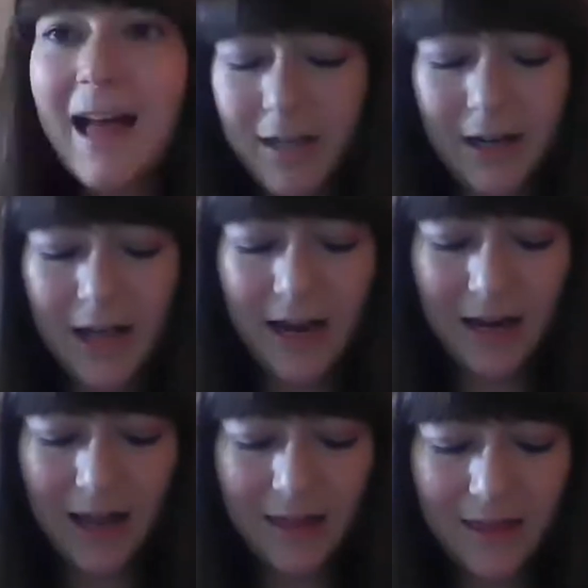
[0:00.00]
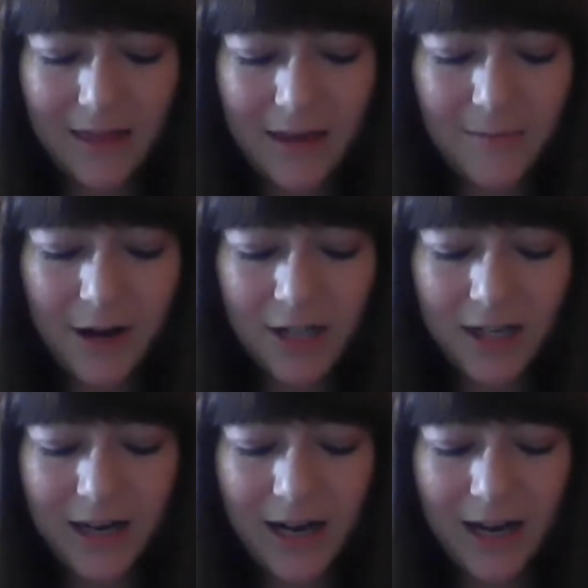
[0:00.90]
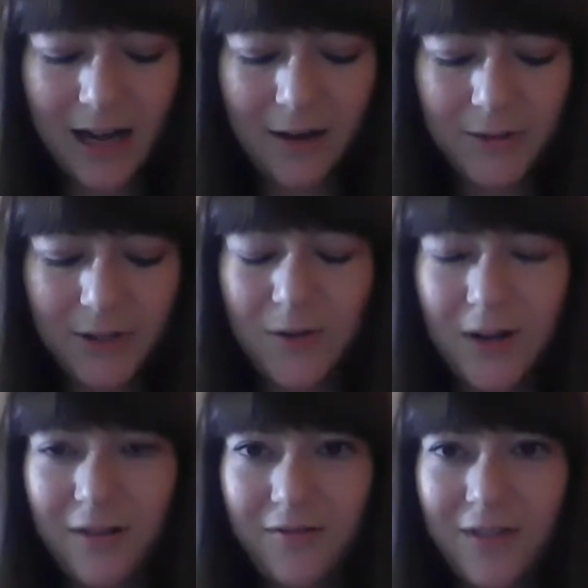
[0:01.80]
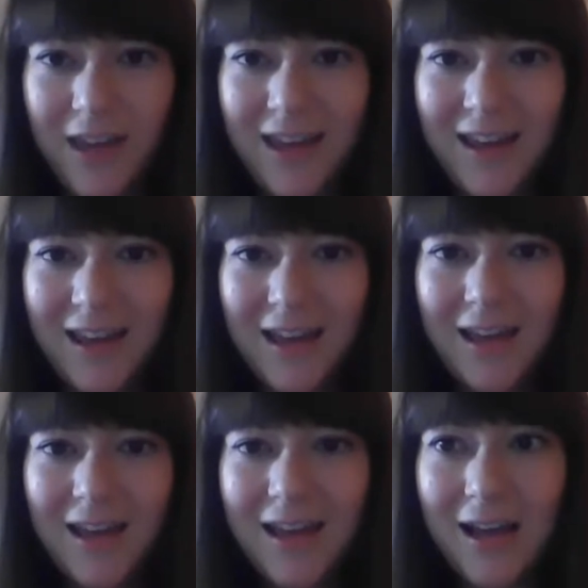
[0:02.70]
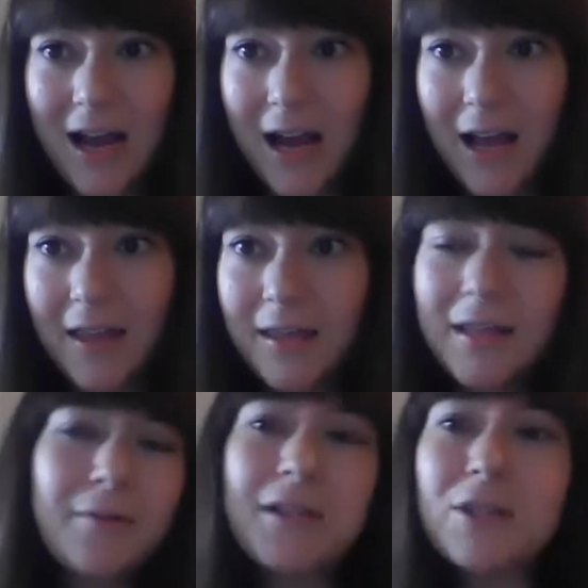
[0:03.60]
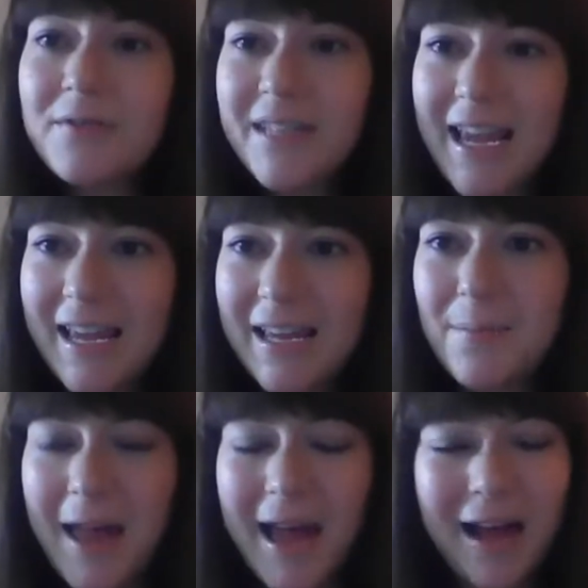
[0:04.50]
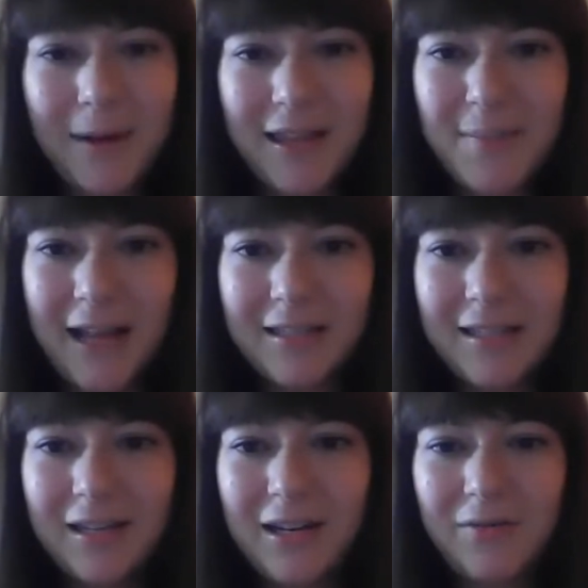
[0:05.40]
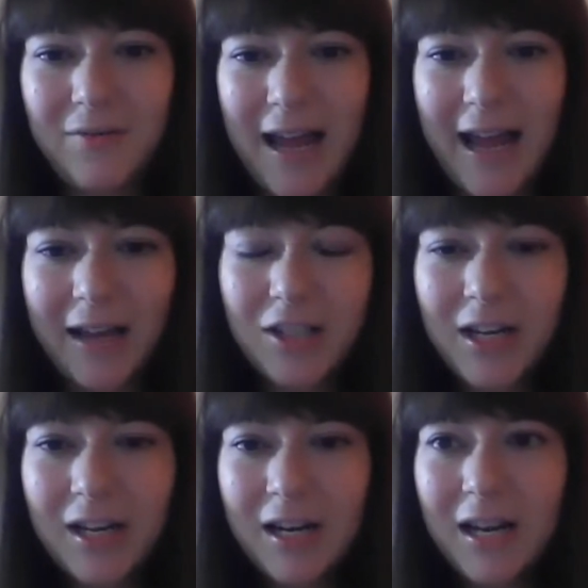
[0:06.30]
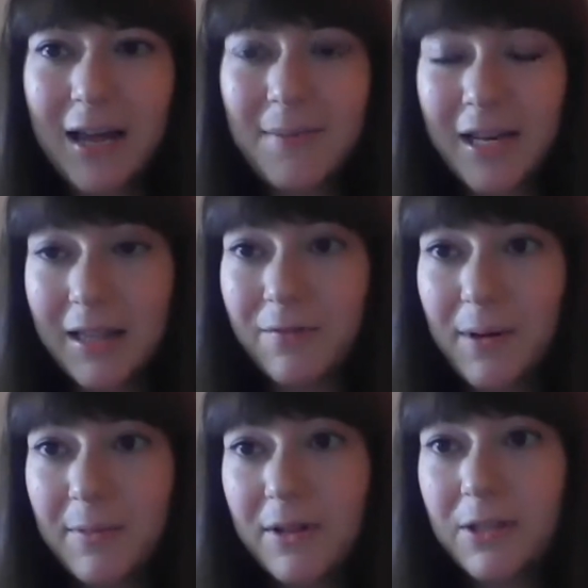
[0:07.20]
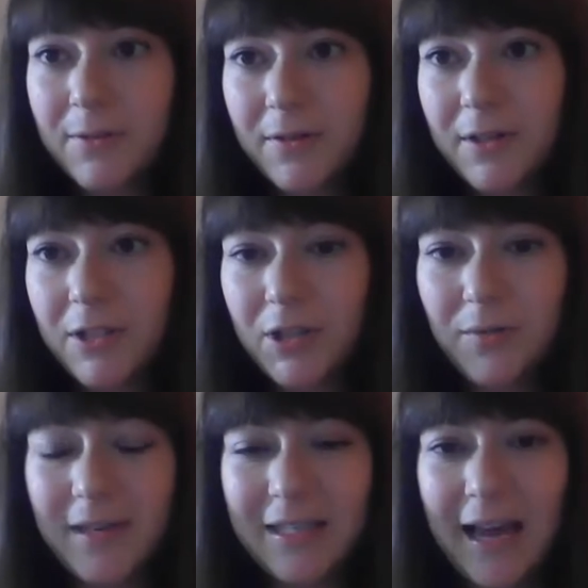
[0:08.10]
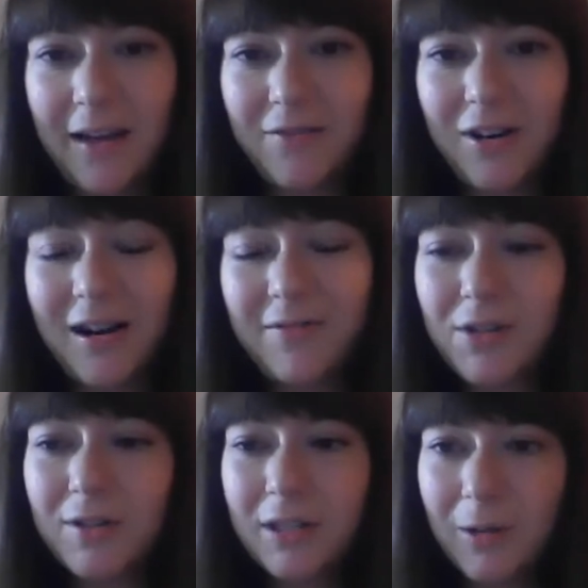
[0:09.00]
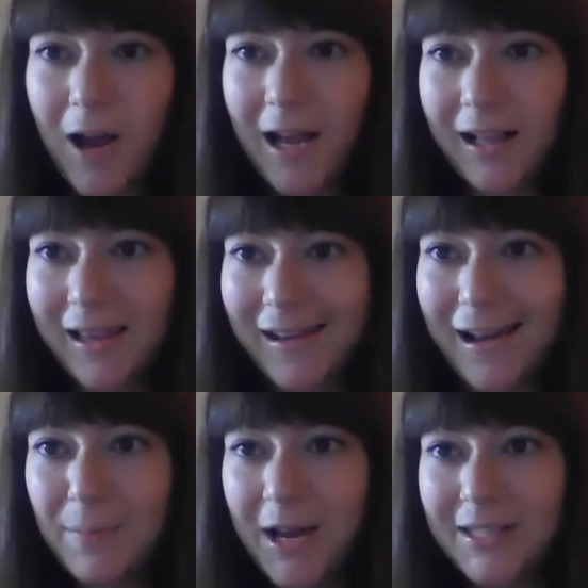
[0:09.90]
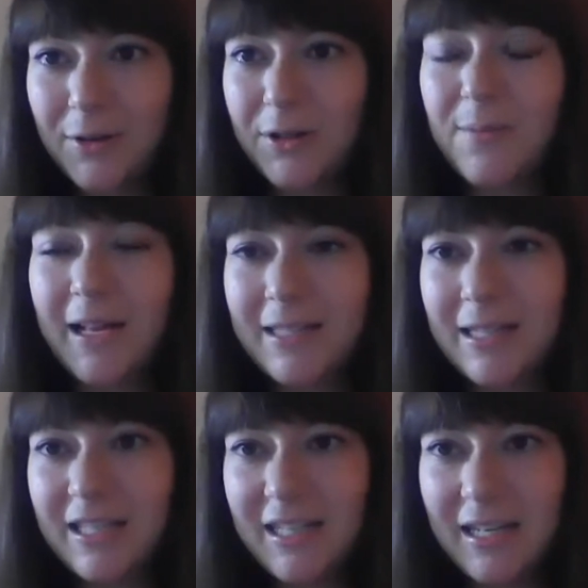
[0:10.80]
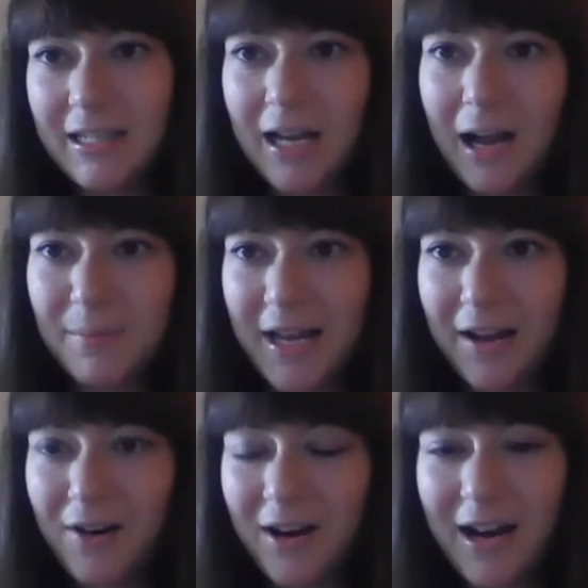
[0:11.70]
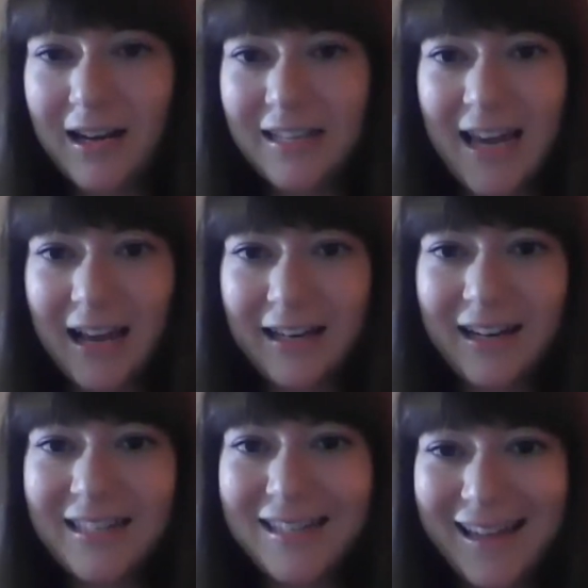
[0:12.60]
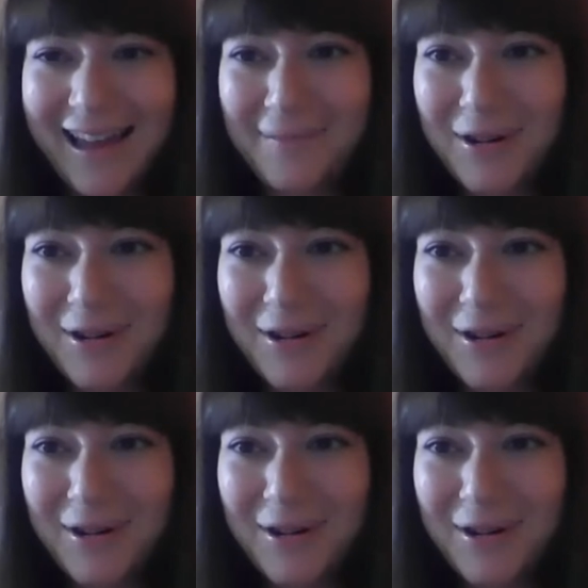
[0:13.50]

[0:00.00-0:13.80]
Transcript: came up a little, and the impression that I got was sort of that they were sort of taken aback by the Palestinian reaction. I mean, and remember, this was only 2 weeks after. After a little while, Abbas told the Palestinians they need to calm down and not antagonize the